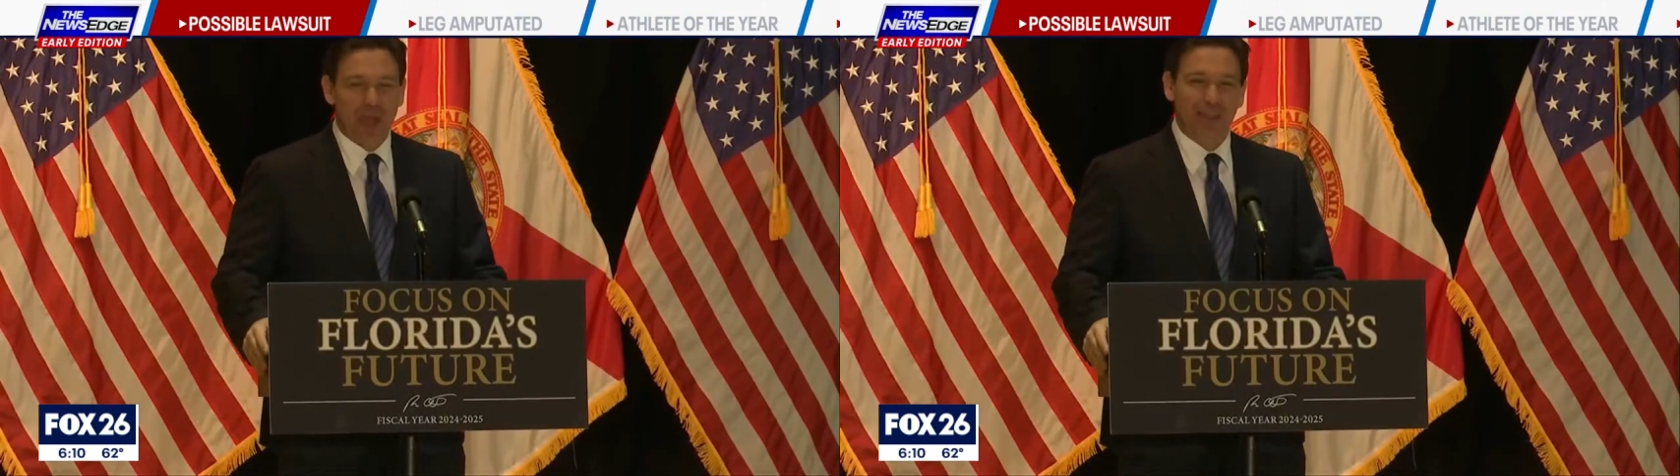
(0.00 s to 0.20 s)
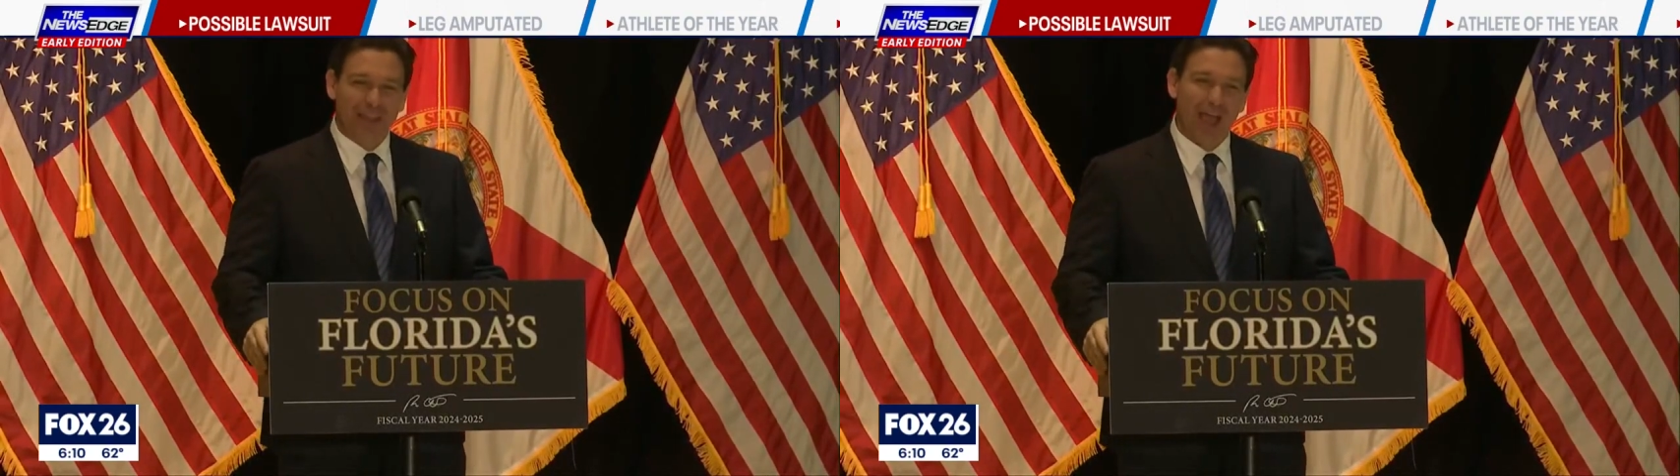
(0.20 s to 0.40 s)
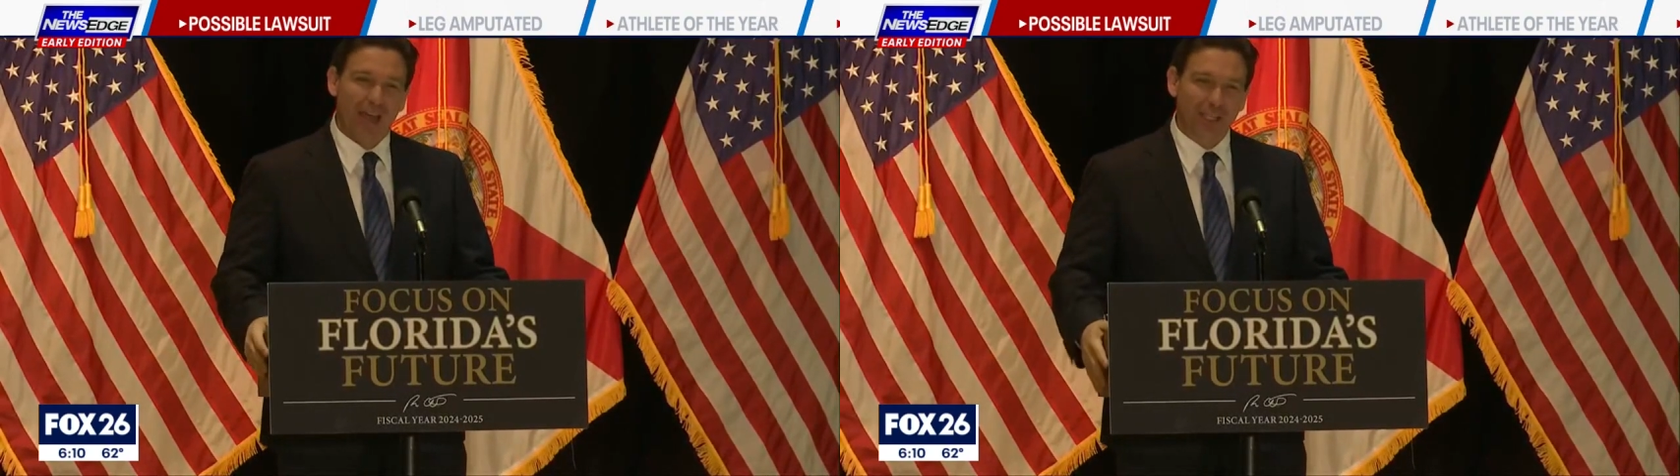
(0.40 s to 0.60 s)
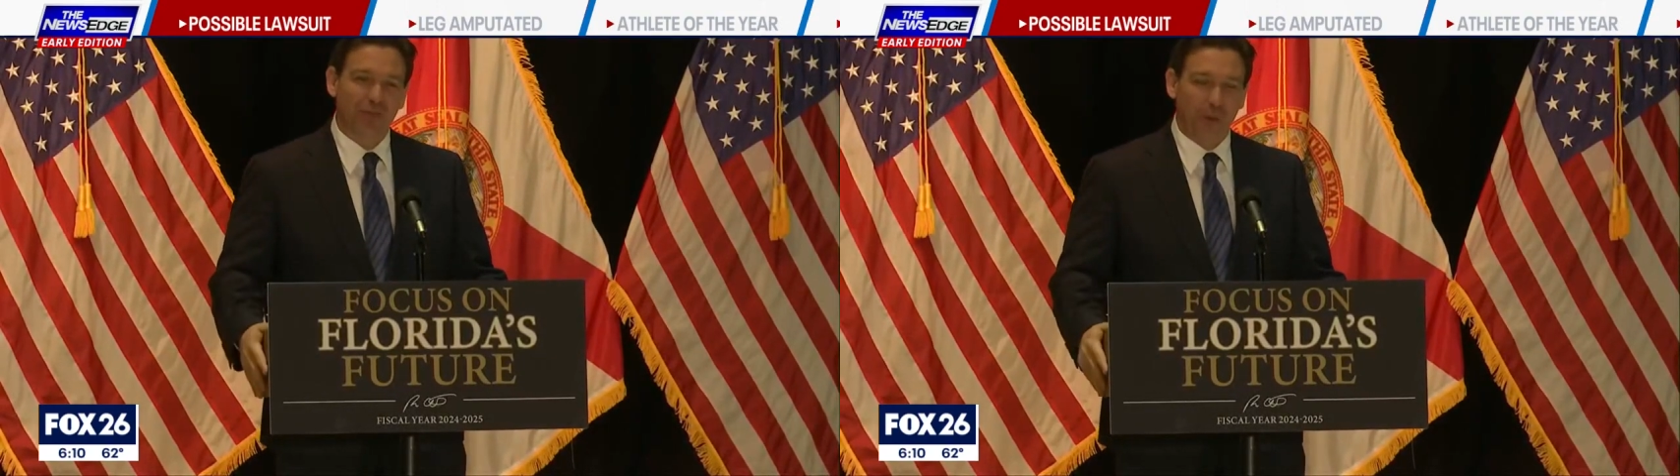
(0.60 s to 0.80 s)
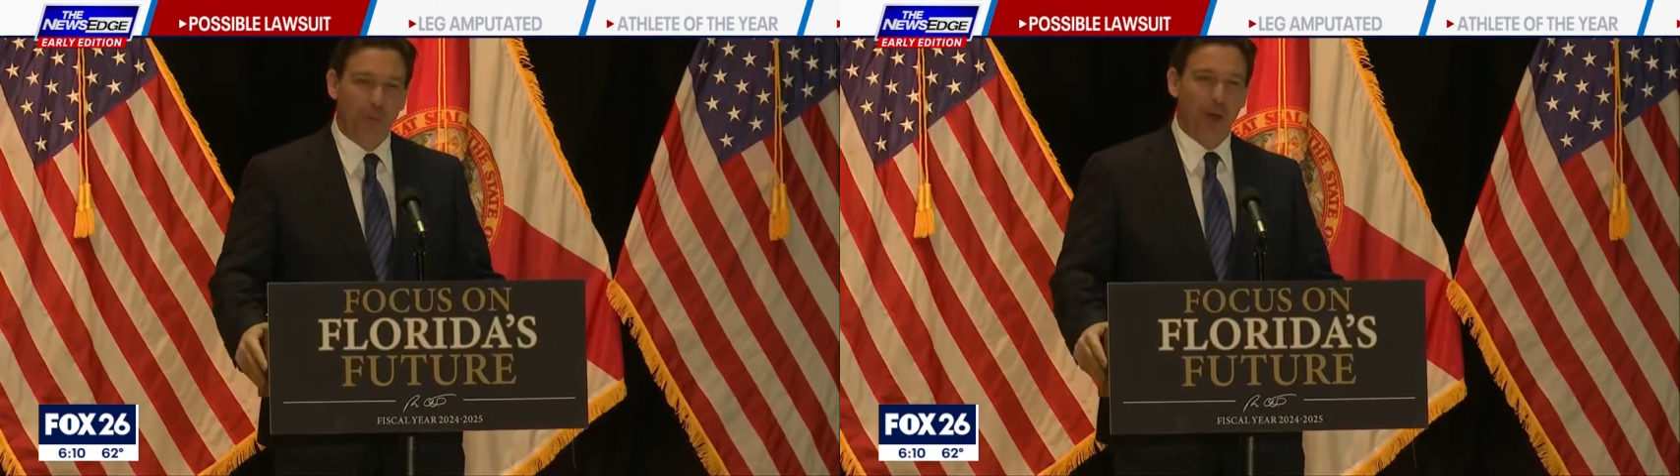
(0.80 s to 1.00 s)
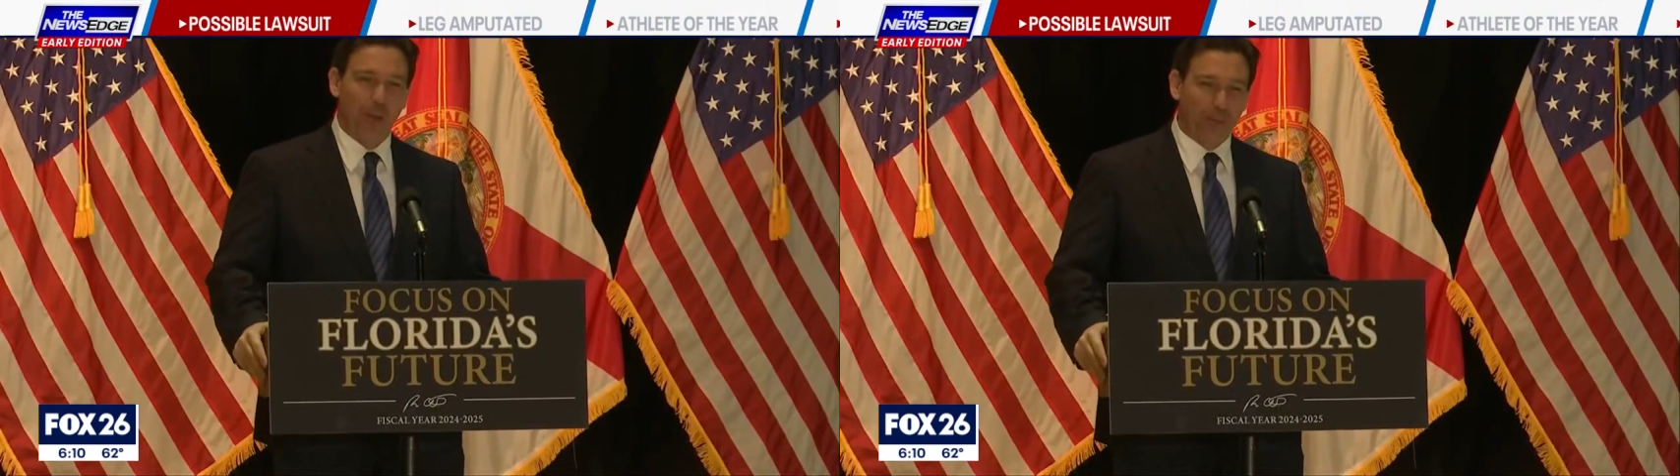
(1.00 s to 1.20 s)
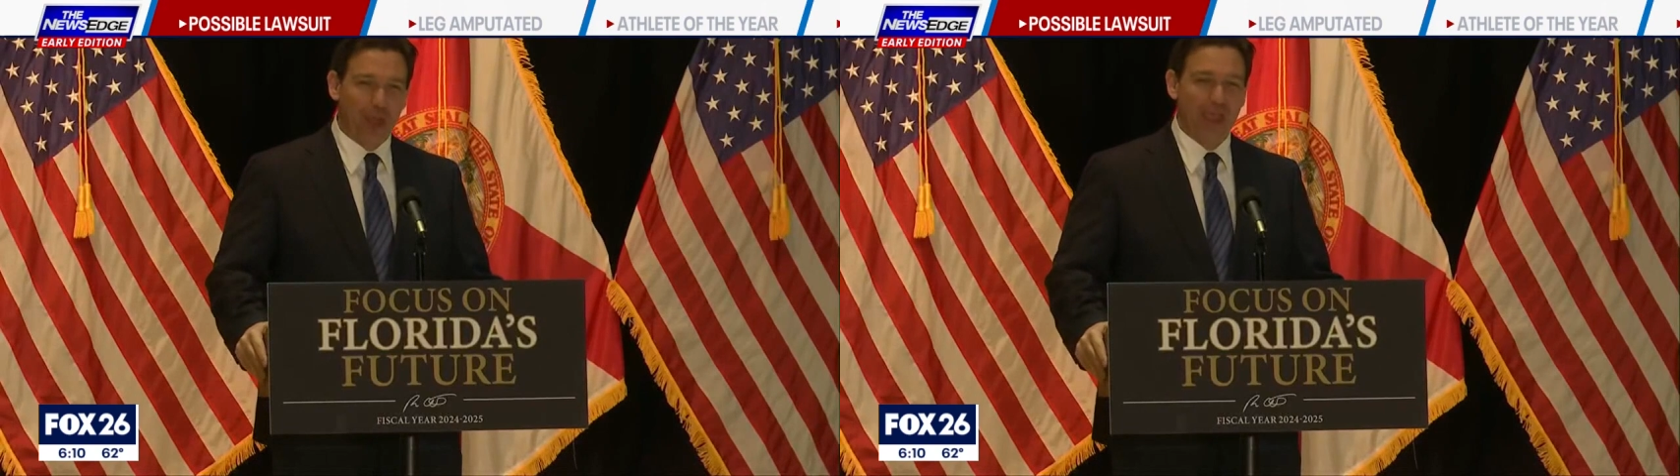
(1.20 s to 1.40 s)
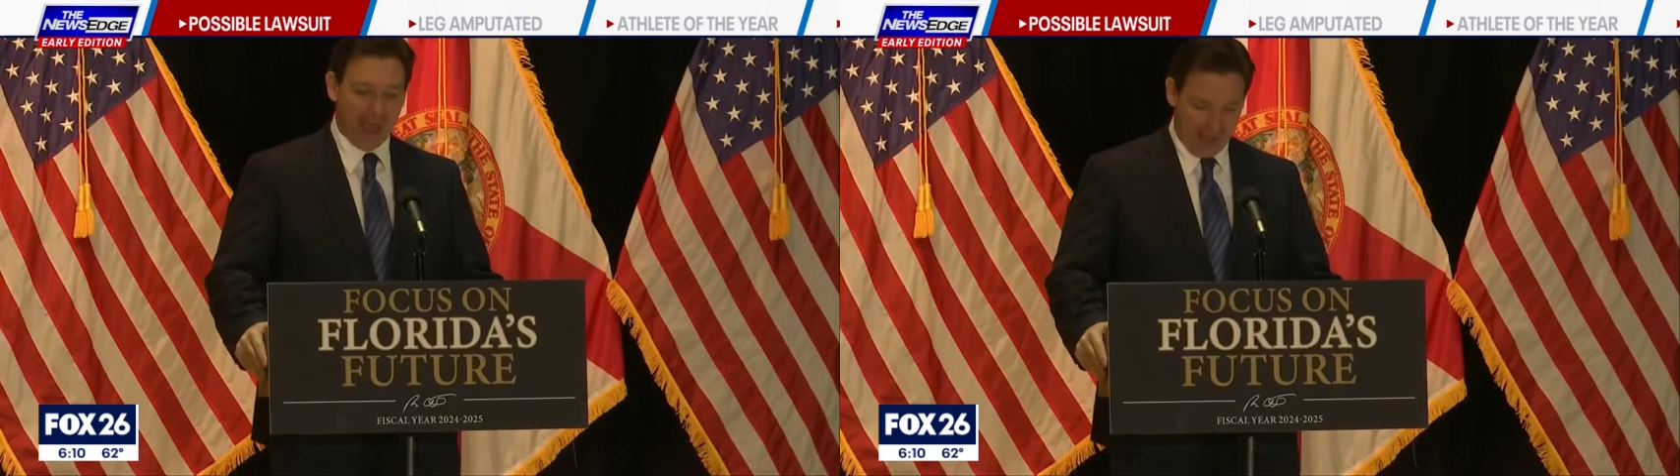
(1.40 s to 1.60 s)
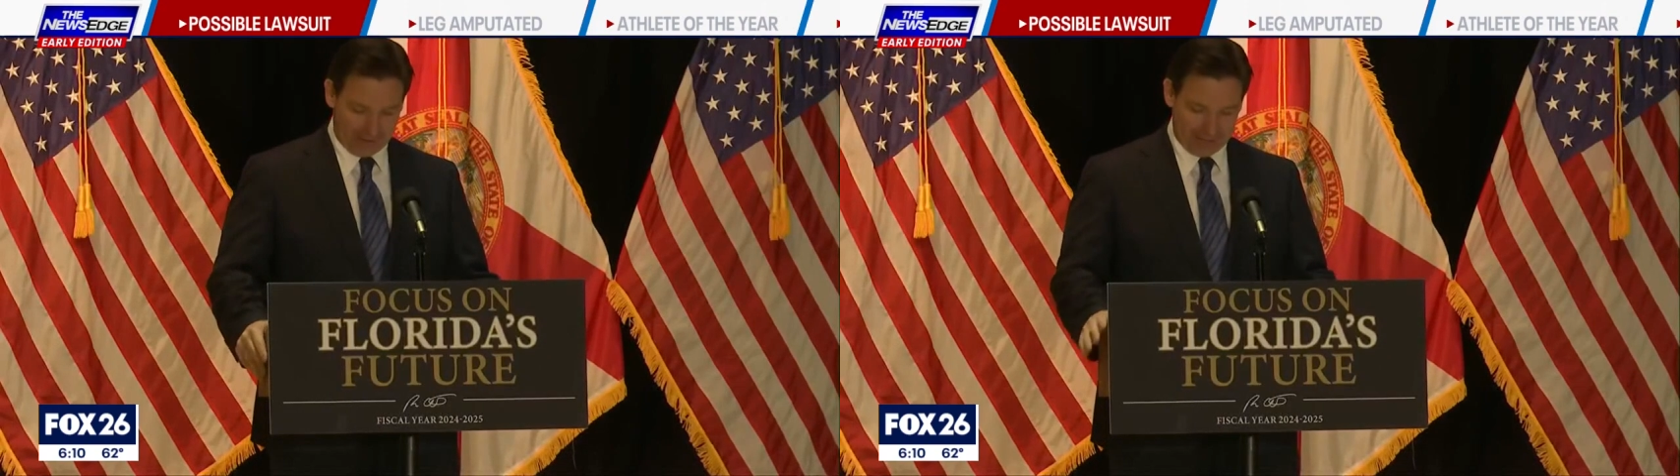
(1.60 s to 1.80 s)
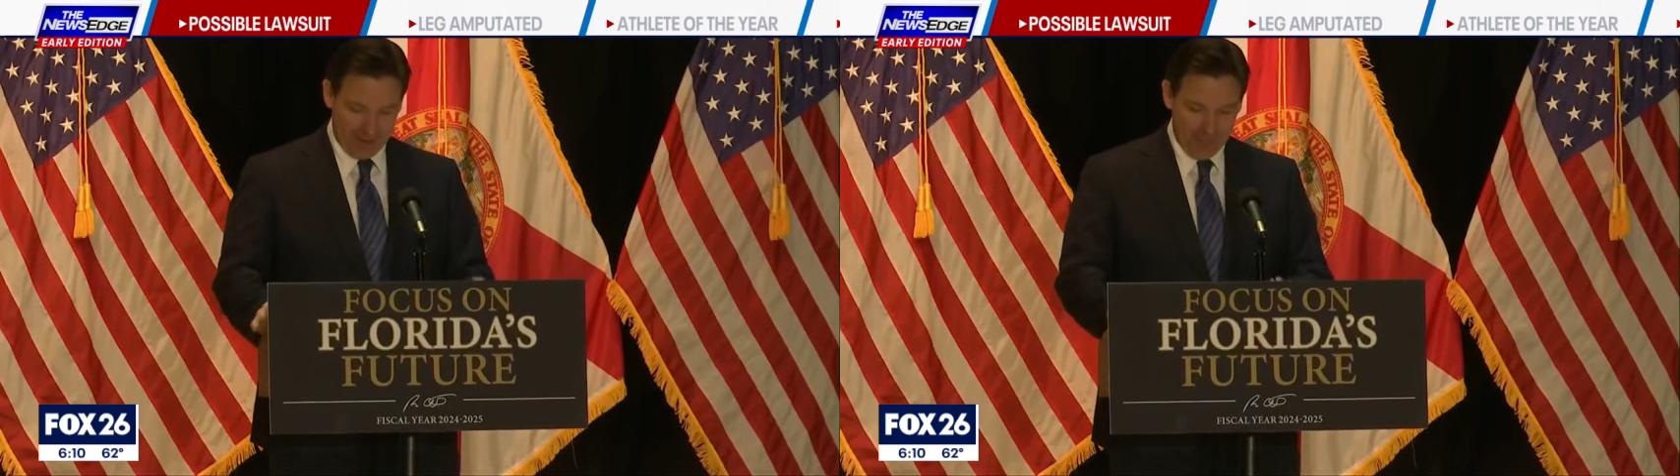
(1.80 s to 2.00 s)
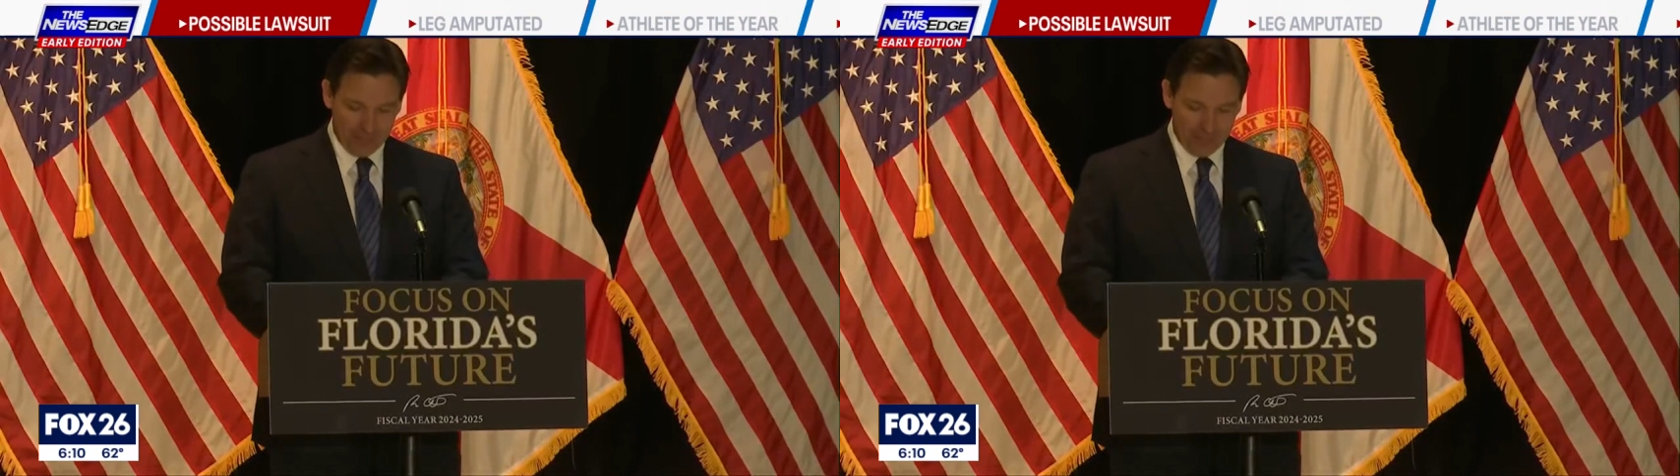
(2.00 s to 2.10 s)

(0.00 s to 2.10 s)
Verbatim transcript: by the college football playoffs